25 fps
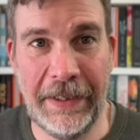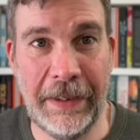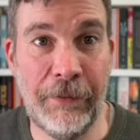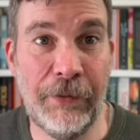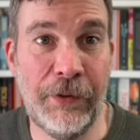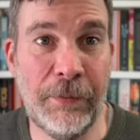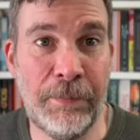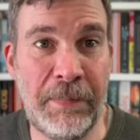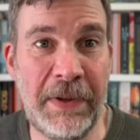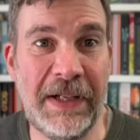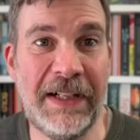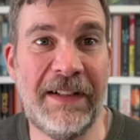there
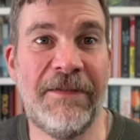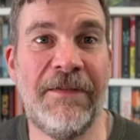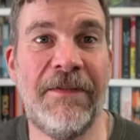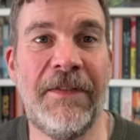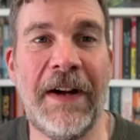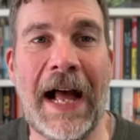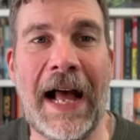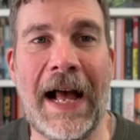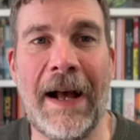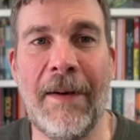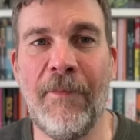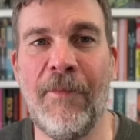was a big
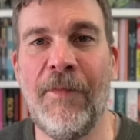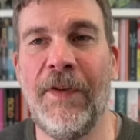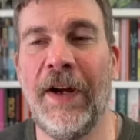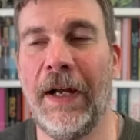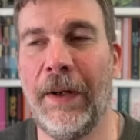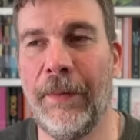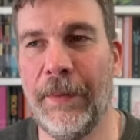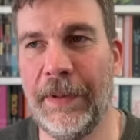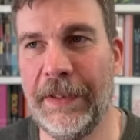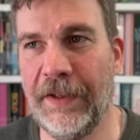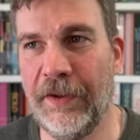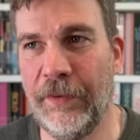
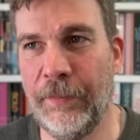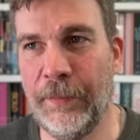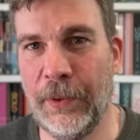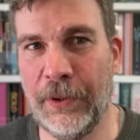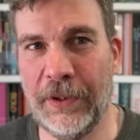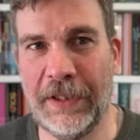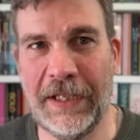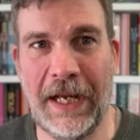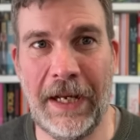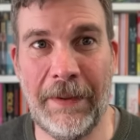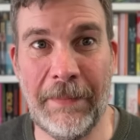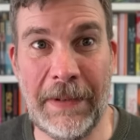fanfare when this
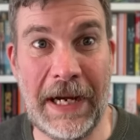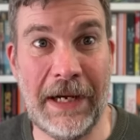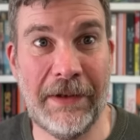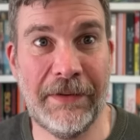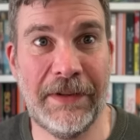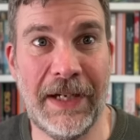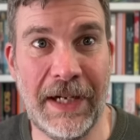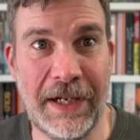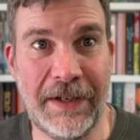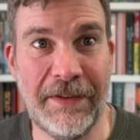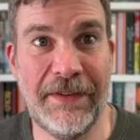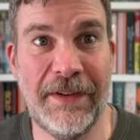book came
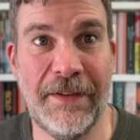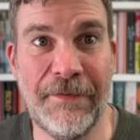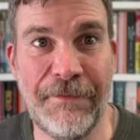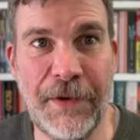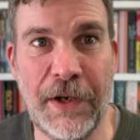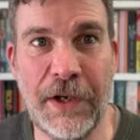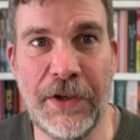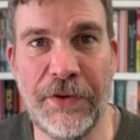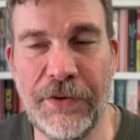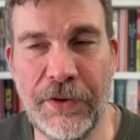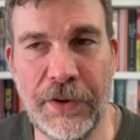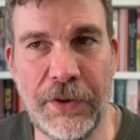out. You know, it's the
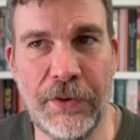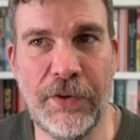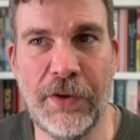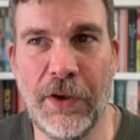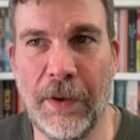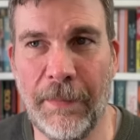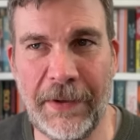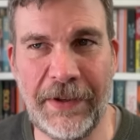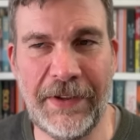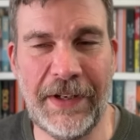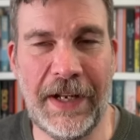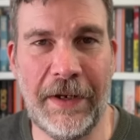first new
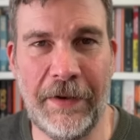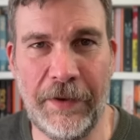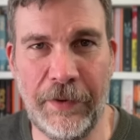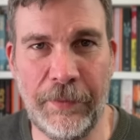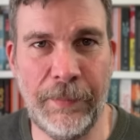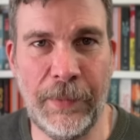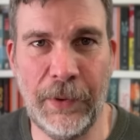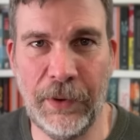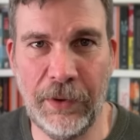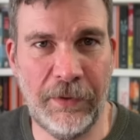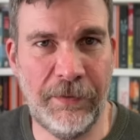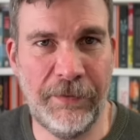Thomas Harris
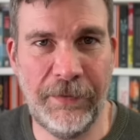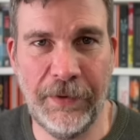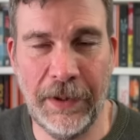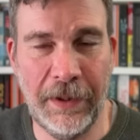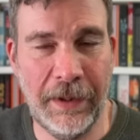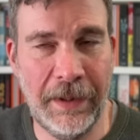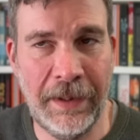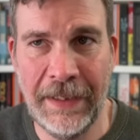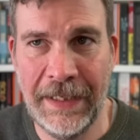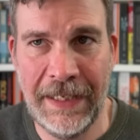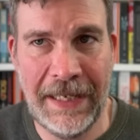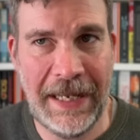book
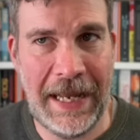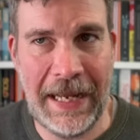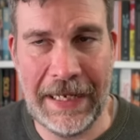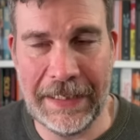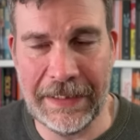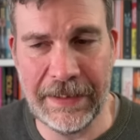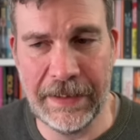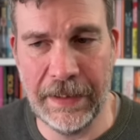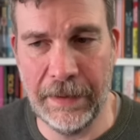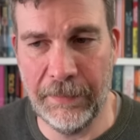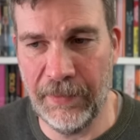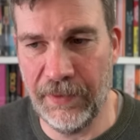for
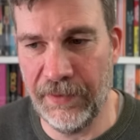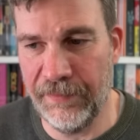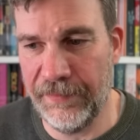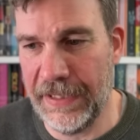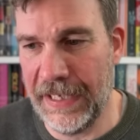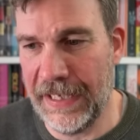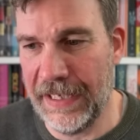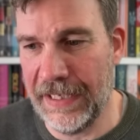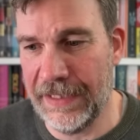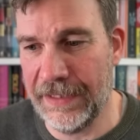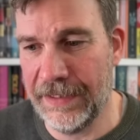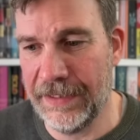X number of
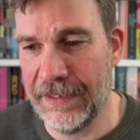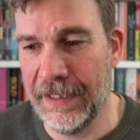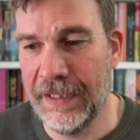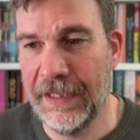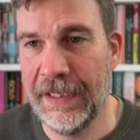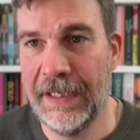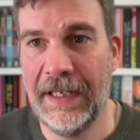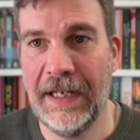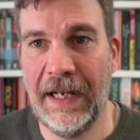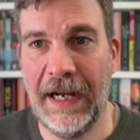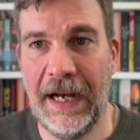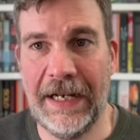years,
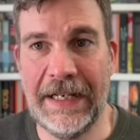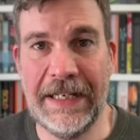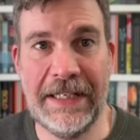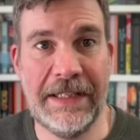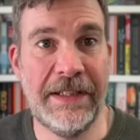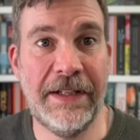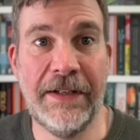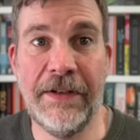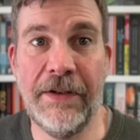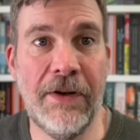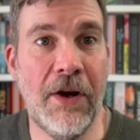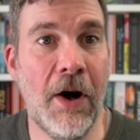and
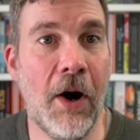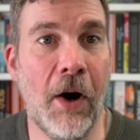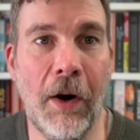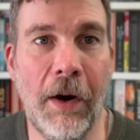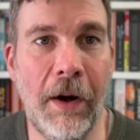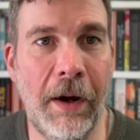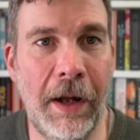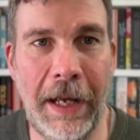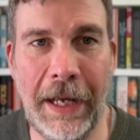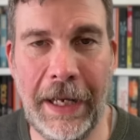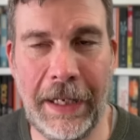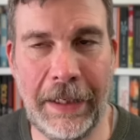it's
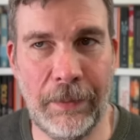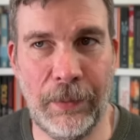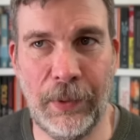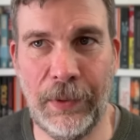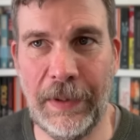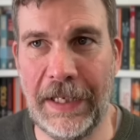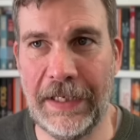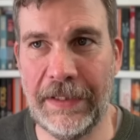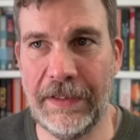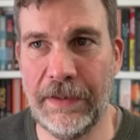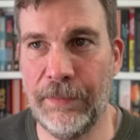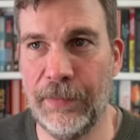not a Hannibal
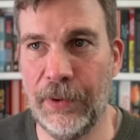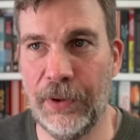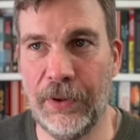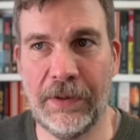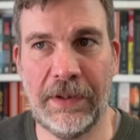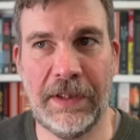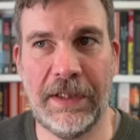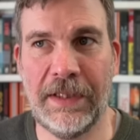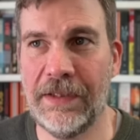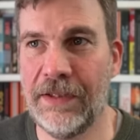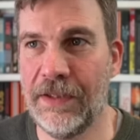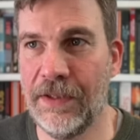Lecter
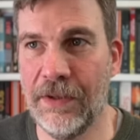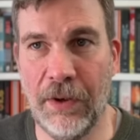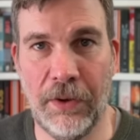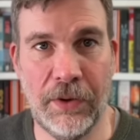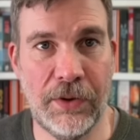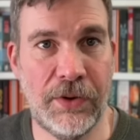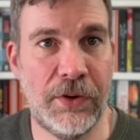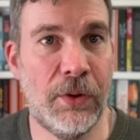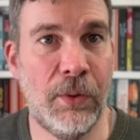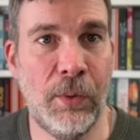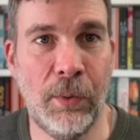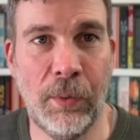book. It's not
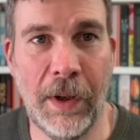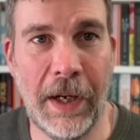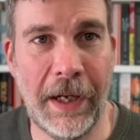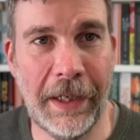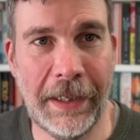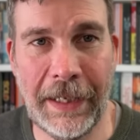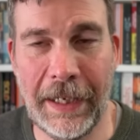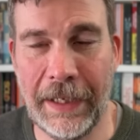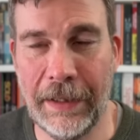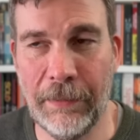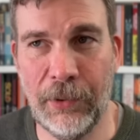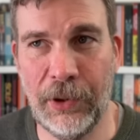at all
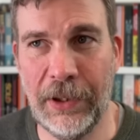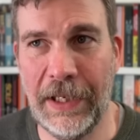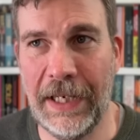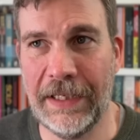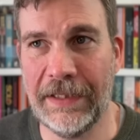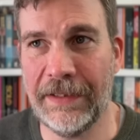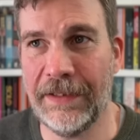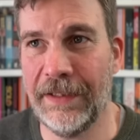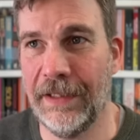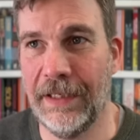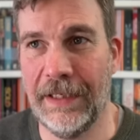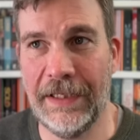like Hannibal
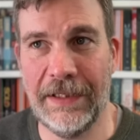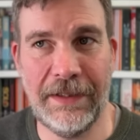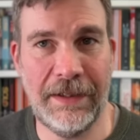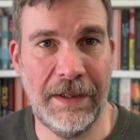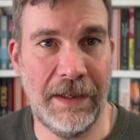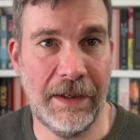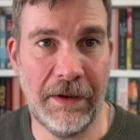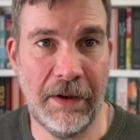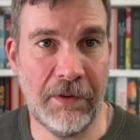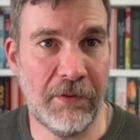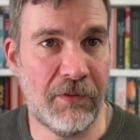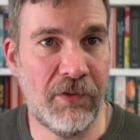Lecter. It's
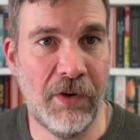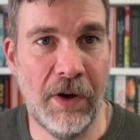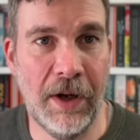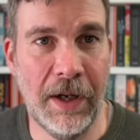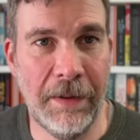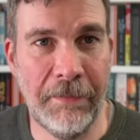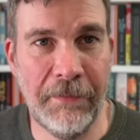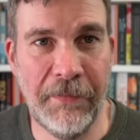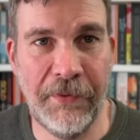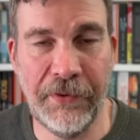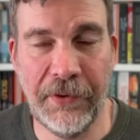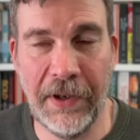like a
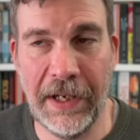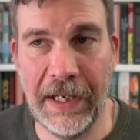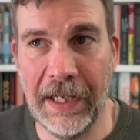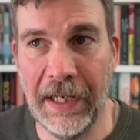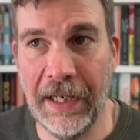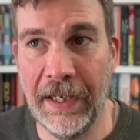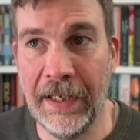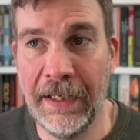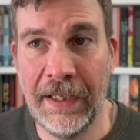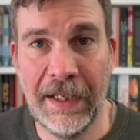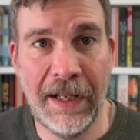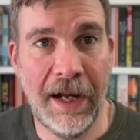crime
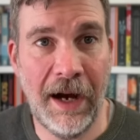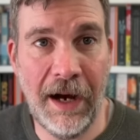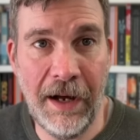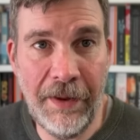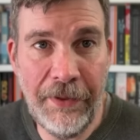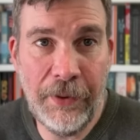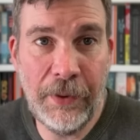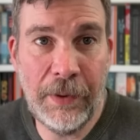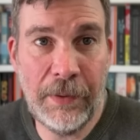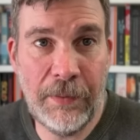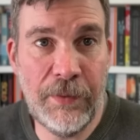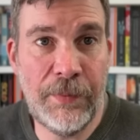thriller. I
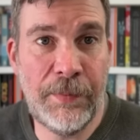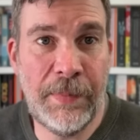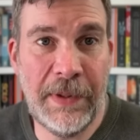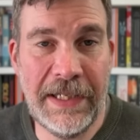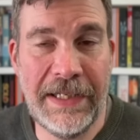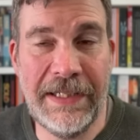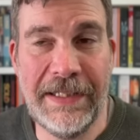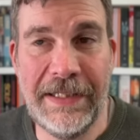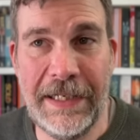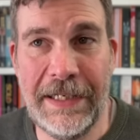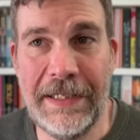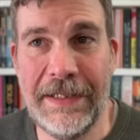thought it was
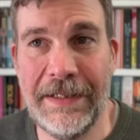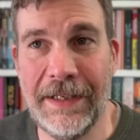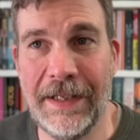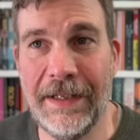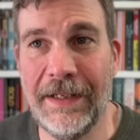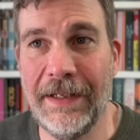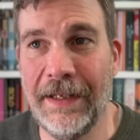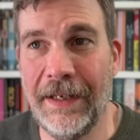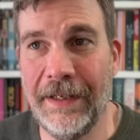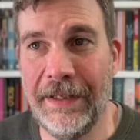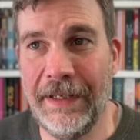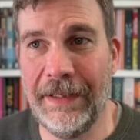pretty
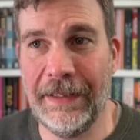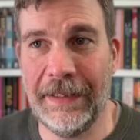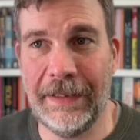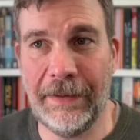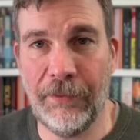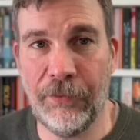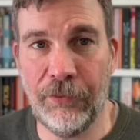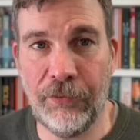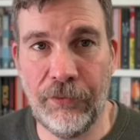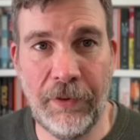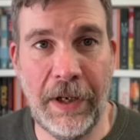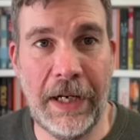decent. I don't think
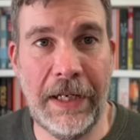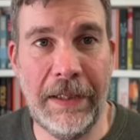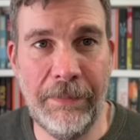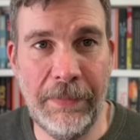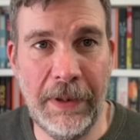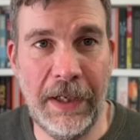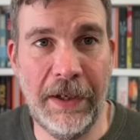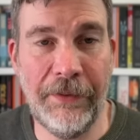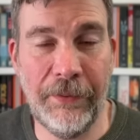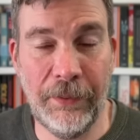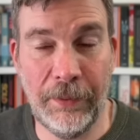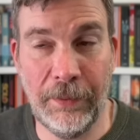it was great,
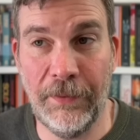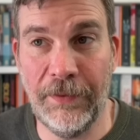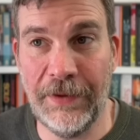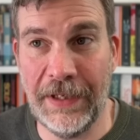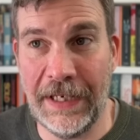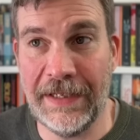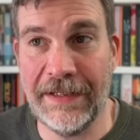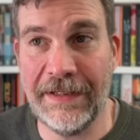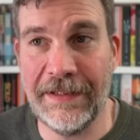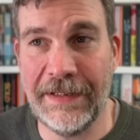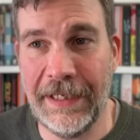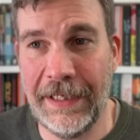but I thought it was
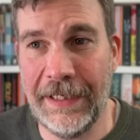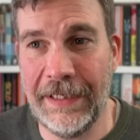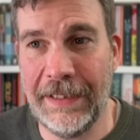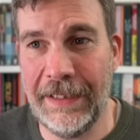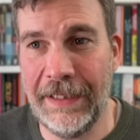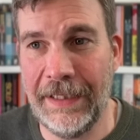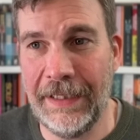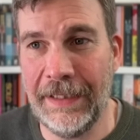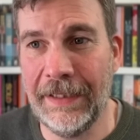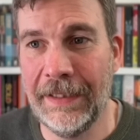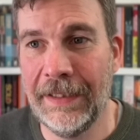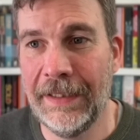
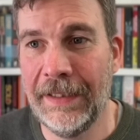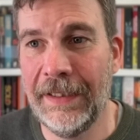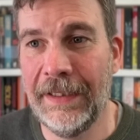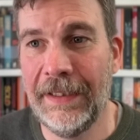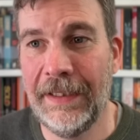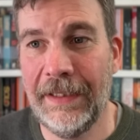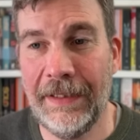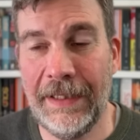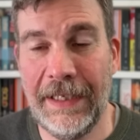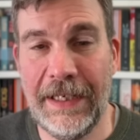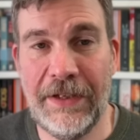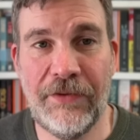entertaining.
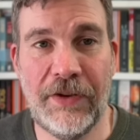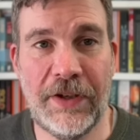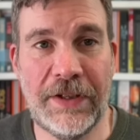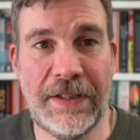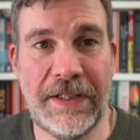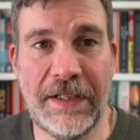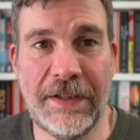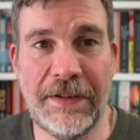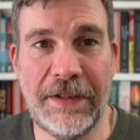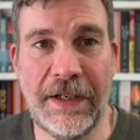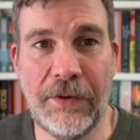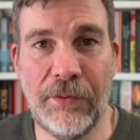
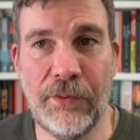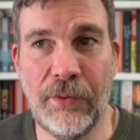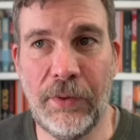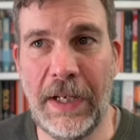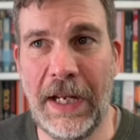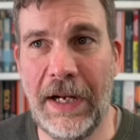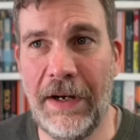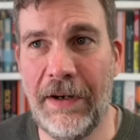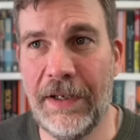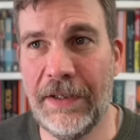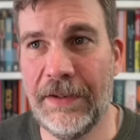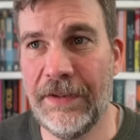Interesting central
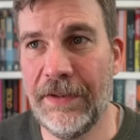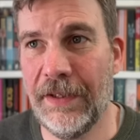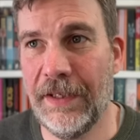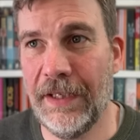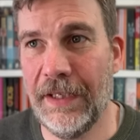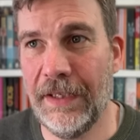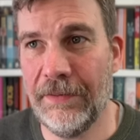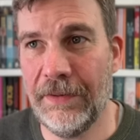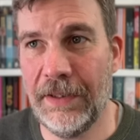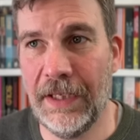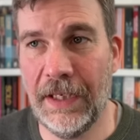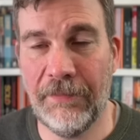
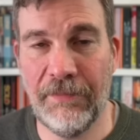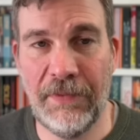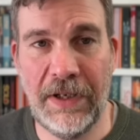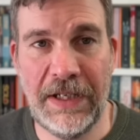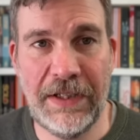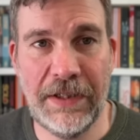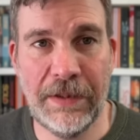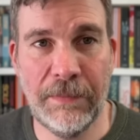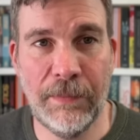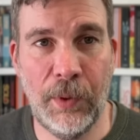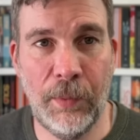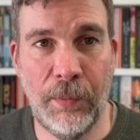character, you know,
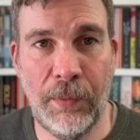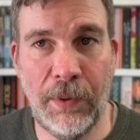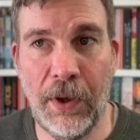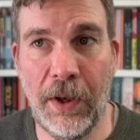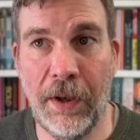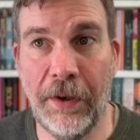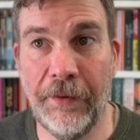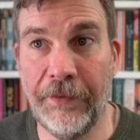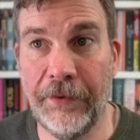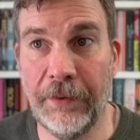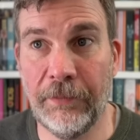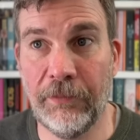reasonable
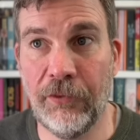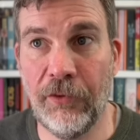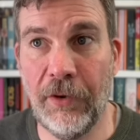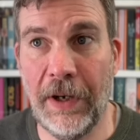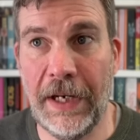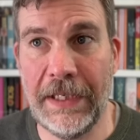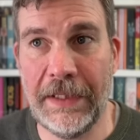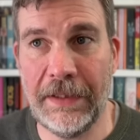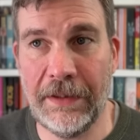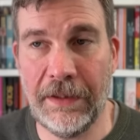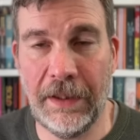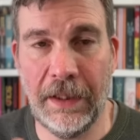plot, some
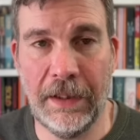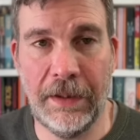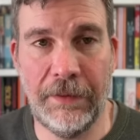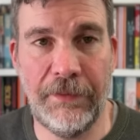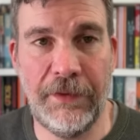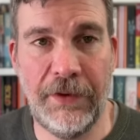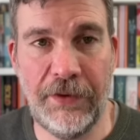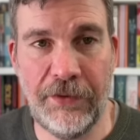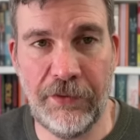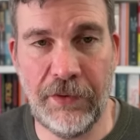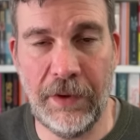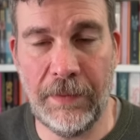great kind
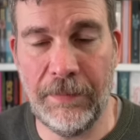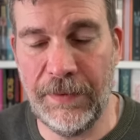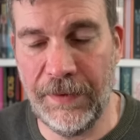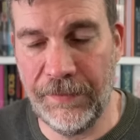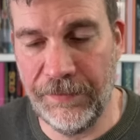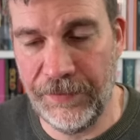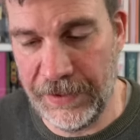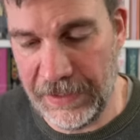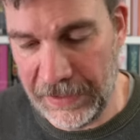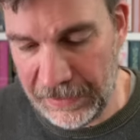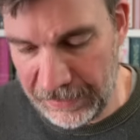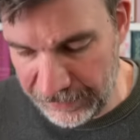of
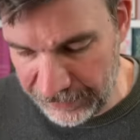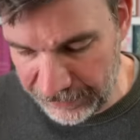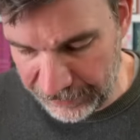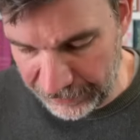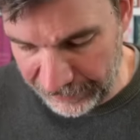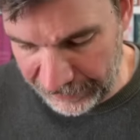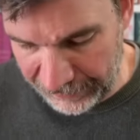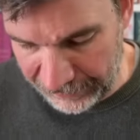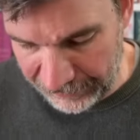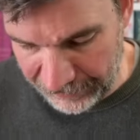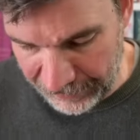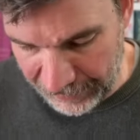descriptive scenes
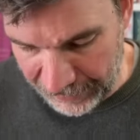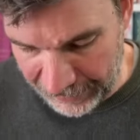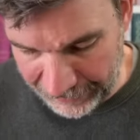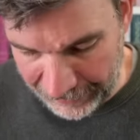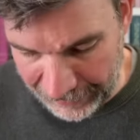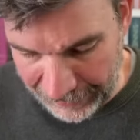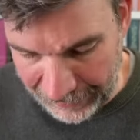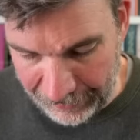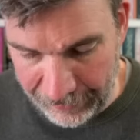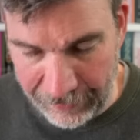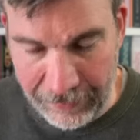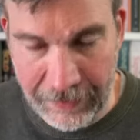and things like
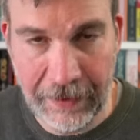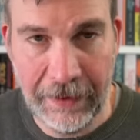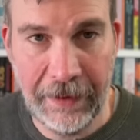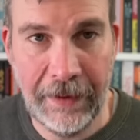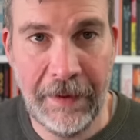that.